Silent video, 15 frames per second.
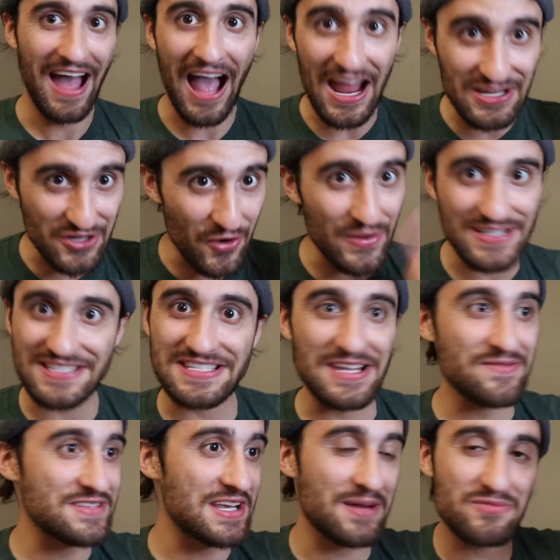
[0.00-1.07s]
I know it
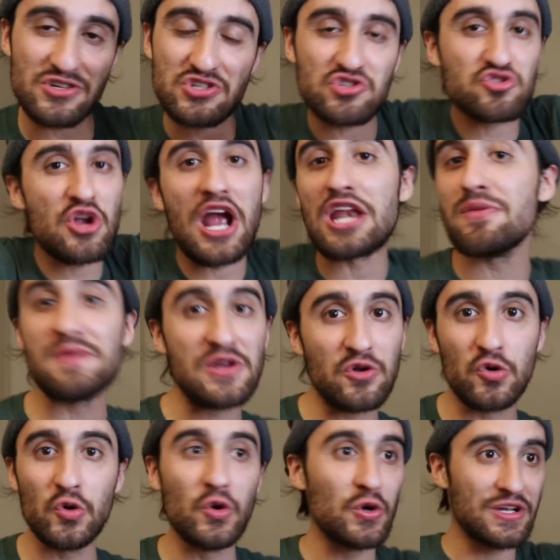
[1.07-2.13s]
seems like I'm just trying to be
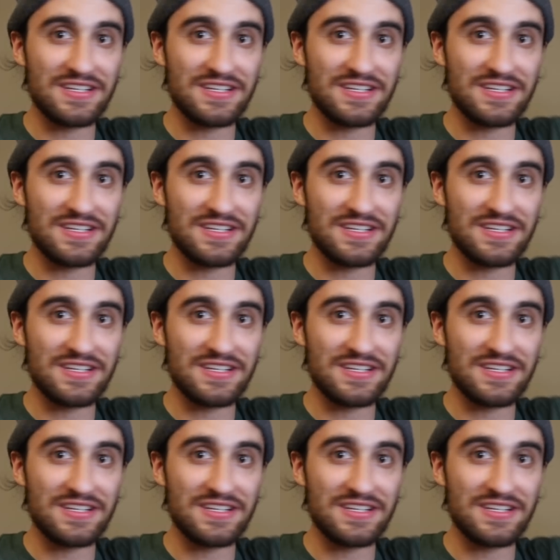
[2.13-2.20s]
cool